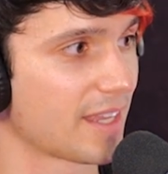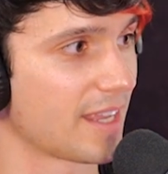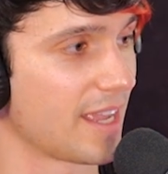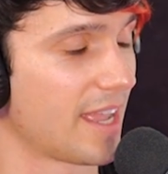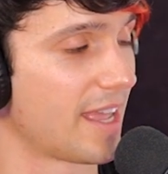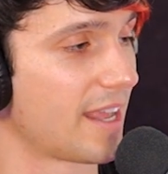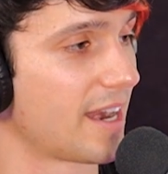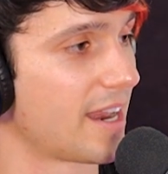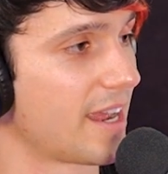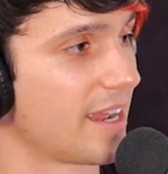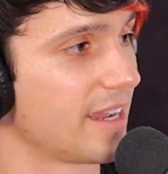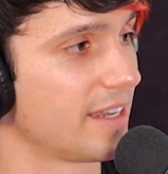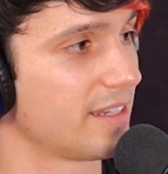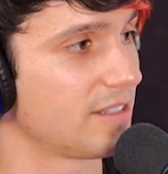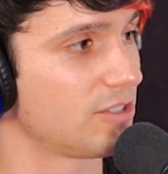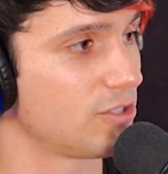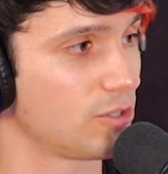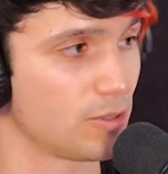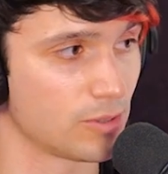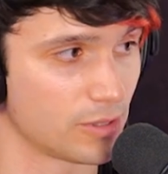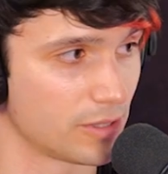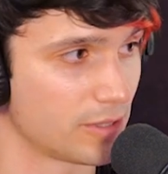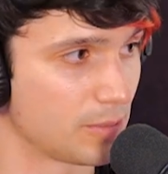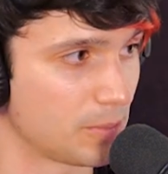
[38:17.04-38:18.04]
And I
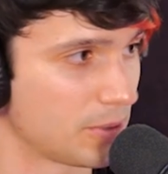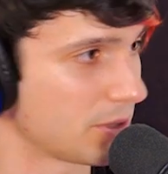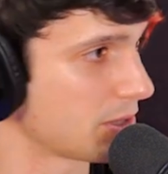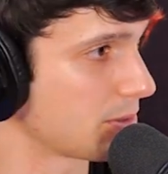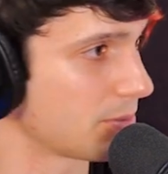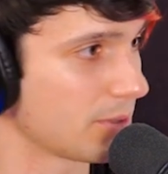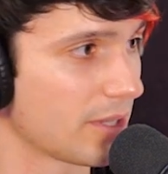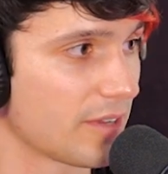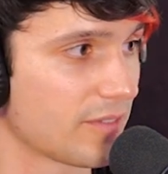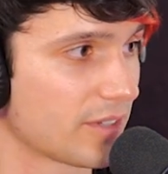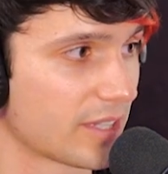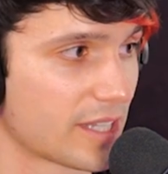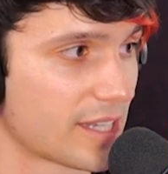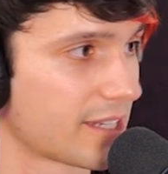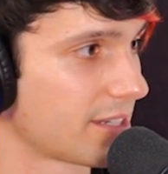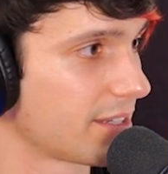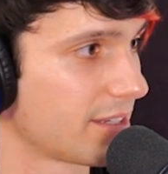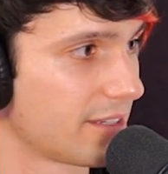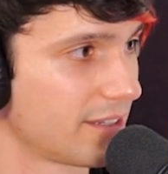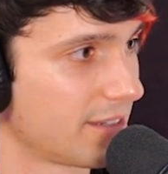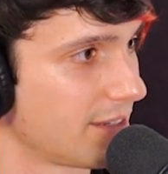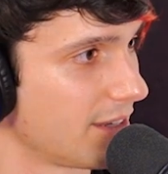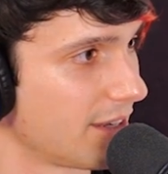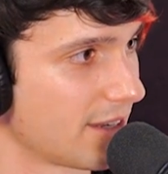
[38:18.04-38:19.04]
told the principal everything.
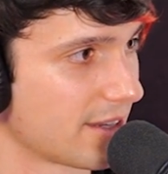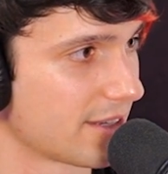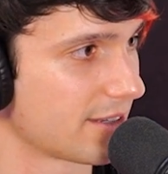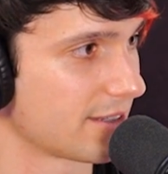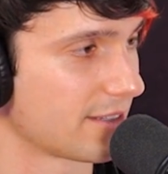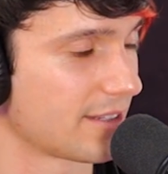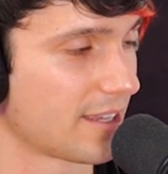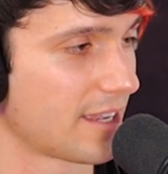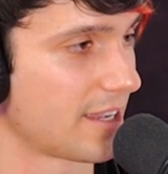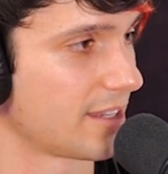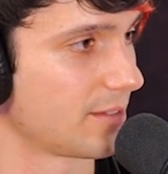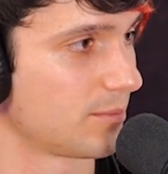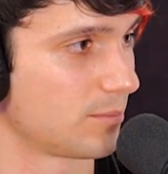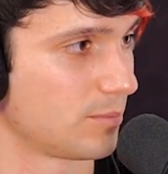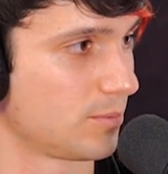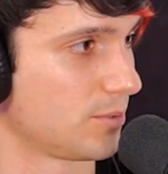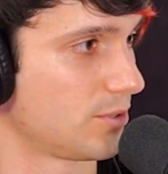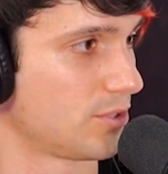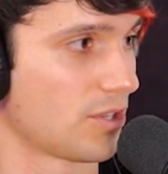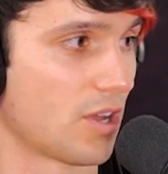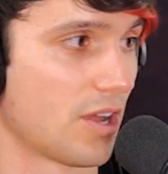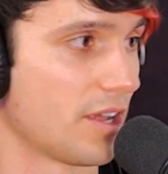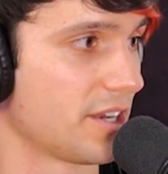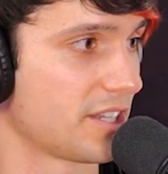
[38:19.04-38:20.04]
I
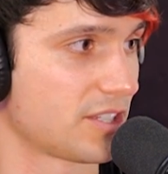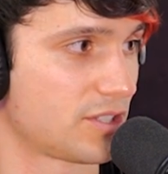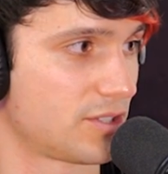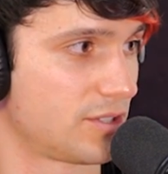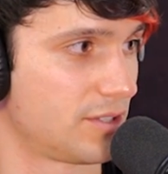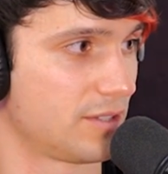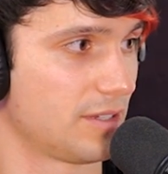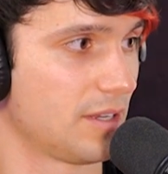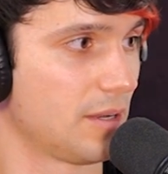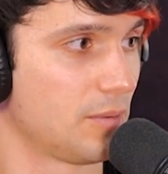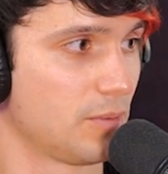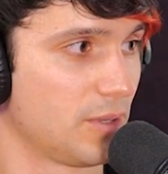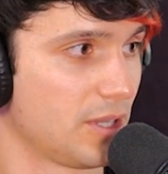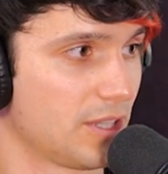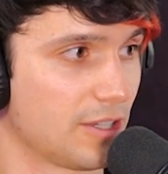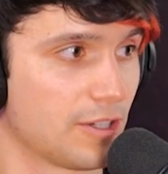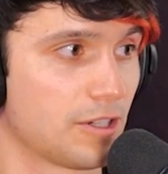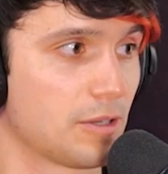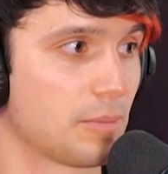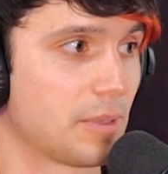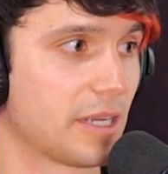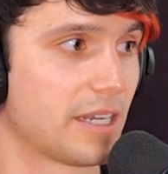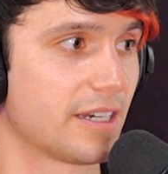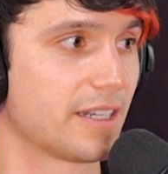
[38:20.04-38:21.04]
was honest with
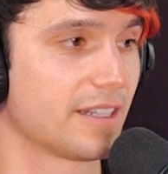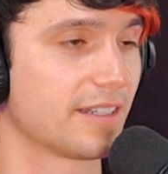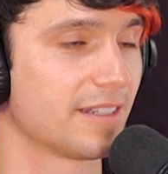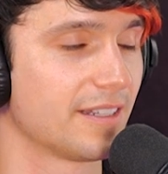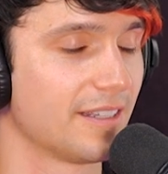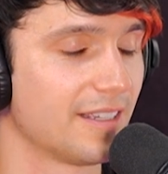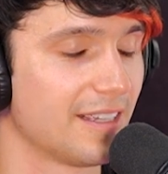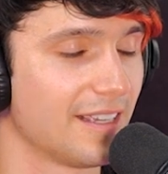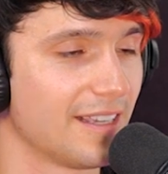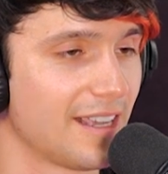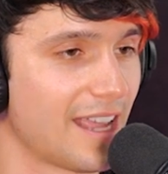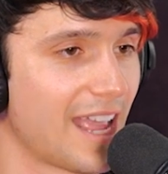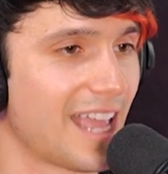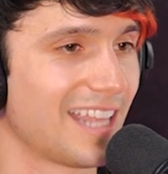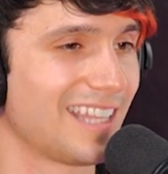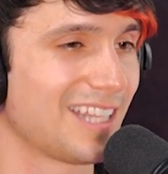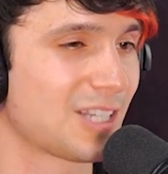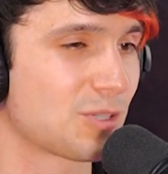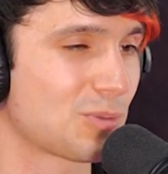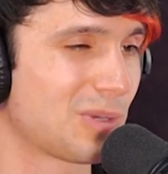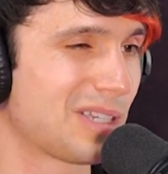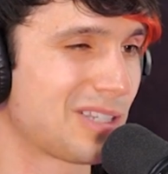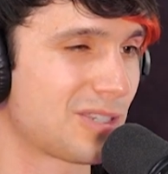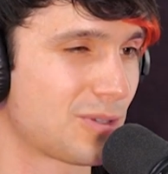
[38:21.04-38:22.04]
her about it. And
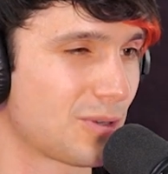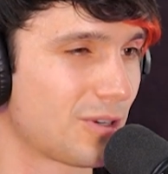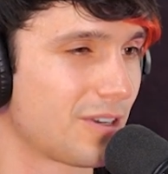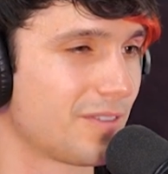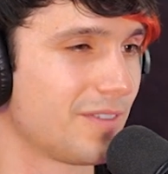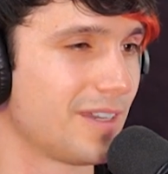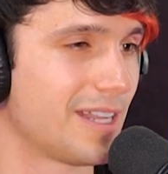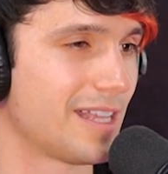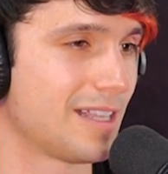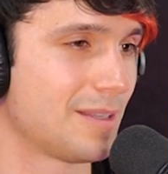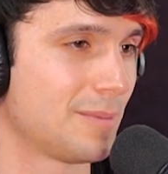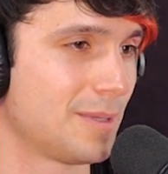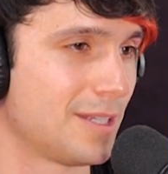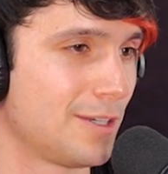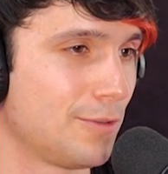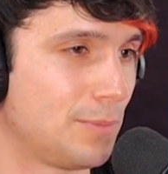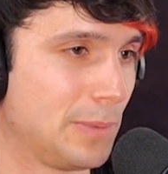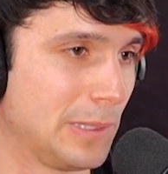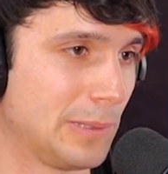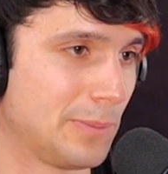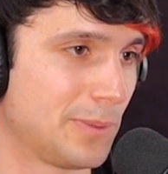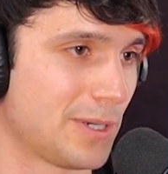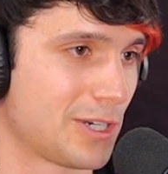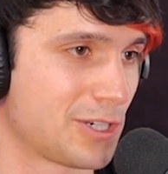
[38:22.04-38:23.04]
this was sort of an element of
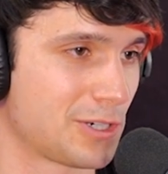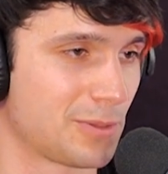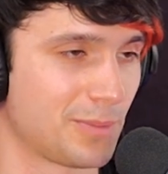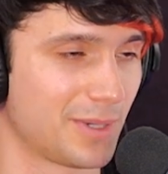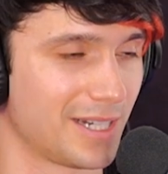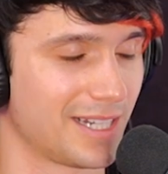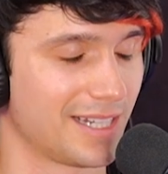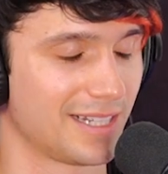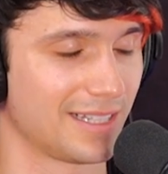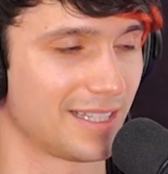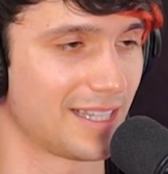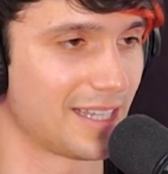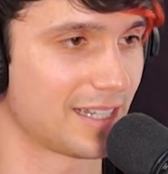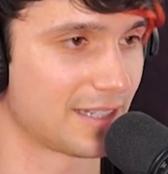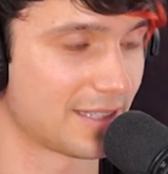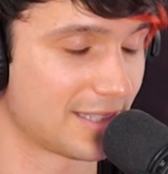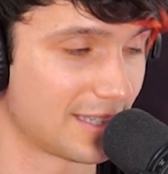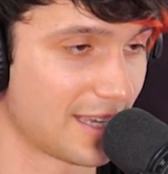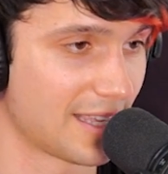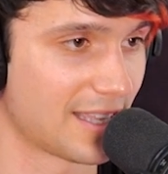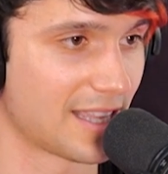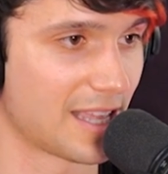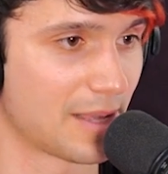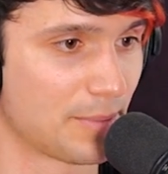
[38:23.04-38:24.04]
peer pressure, but I didn't like
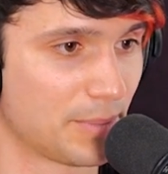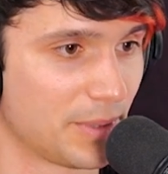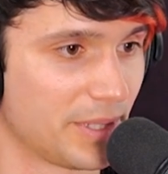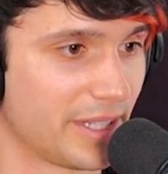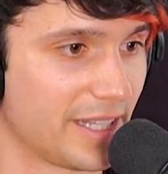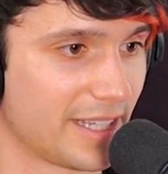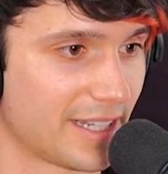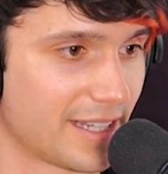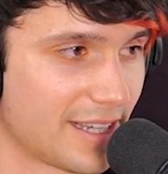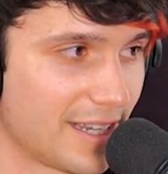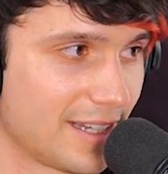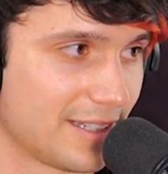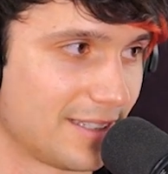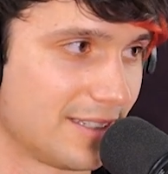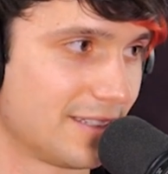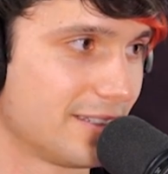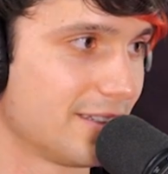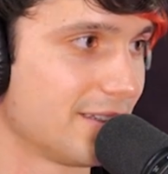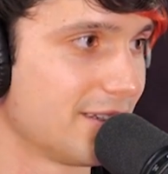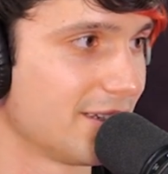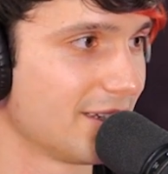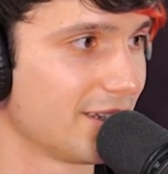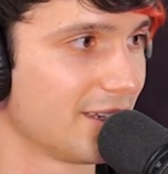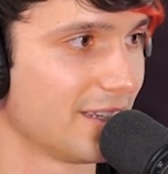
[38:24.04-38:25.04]
say that. But like
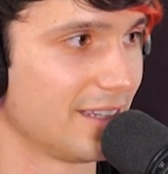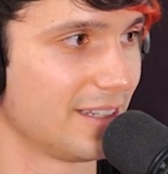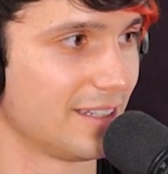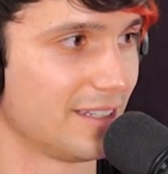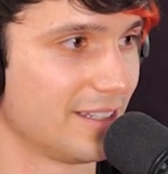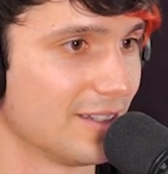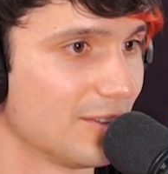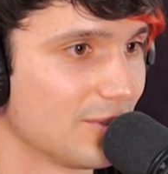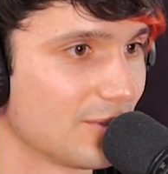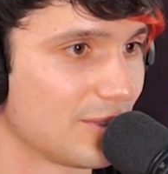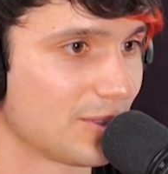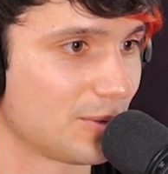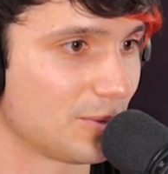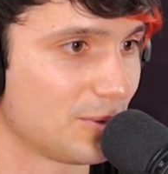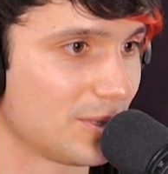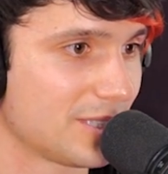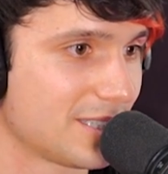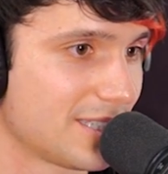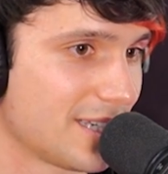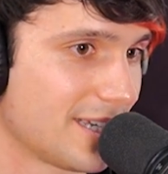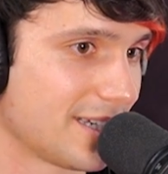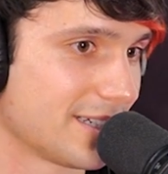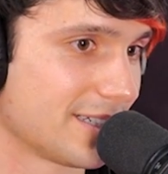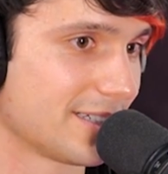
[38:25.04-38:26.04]
there
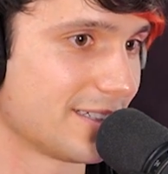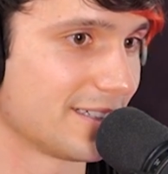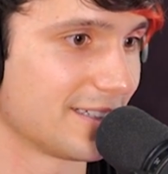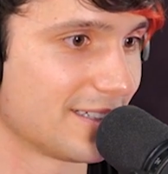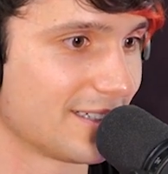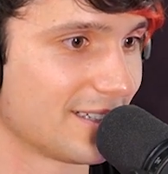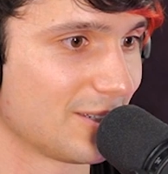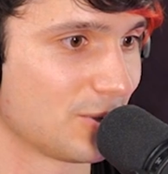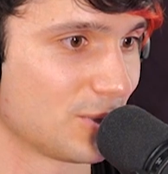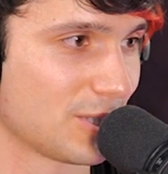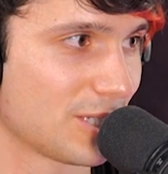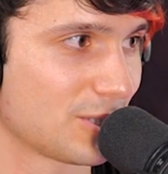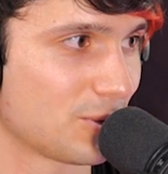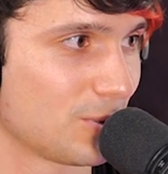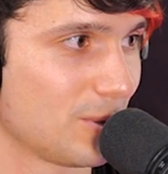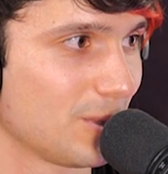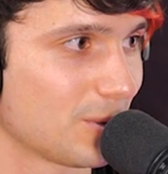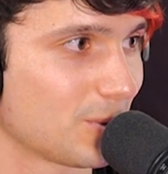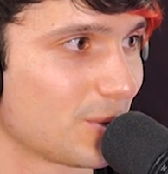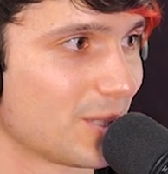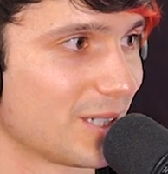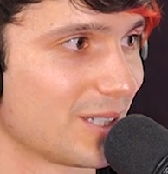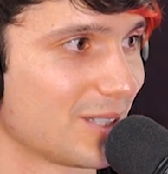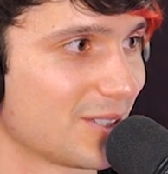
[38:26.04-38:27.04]
was like, it was like
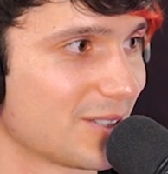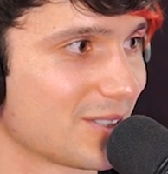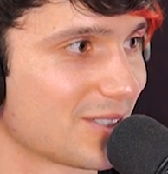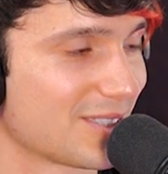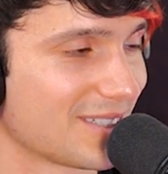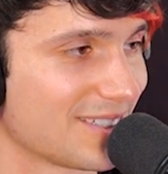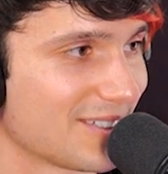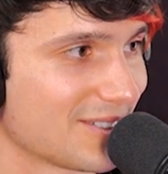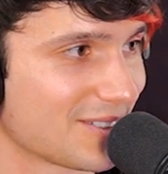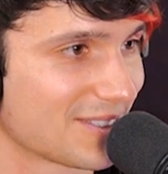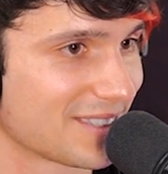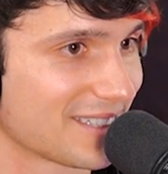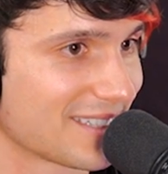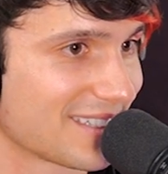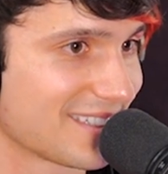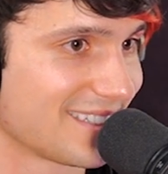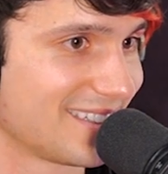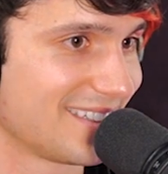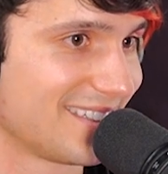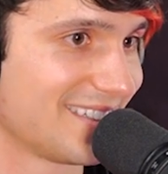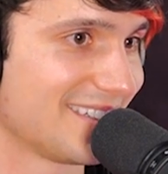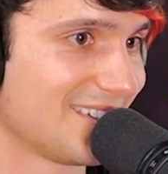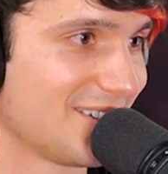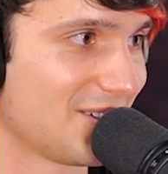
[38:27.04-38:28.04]
12th graders. And I was like,
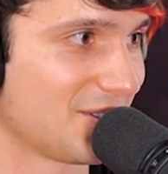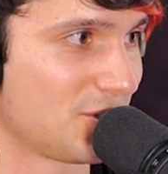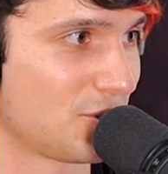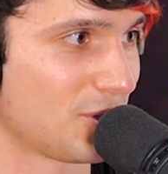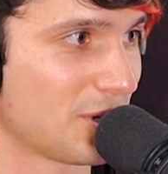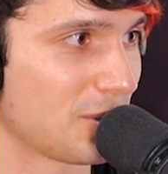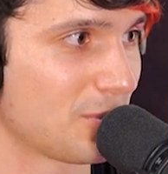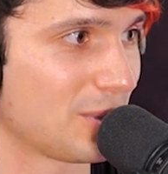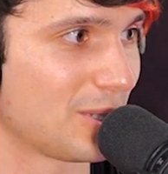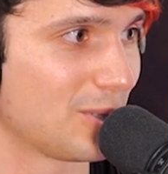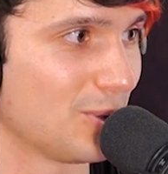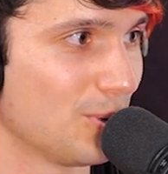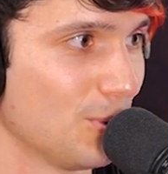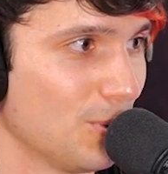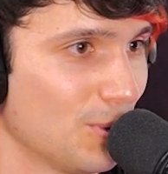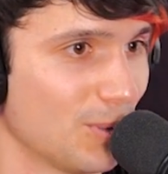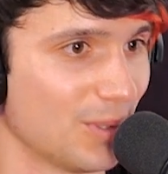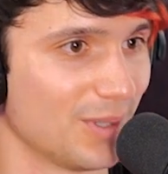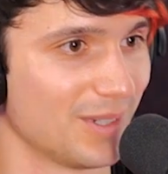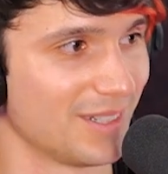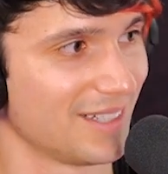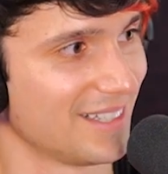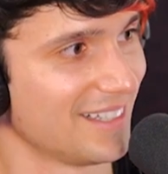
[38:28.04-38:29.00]
I'm trying to be cool.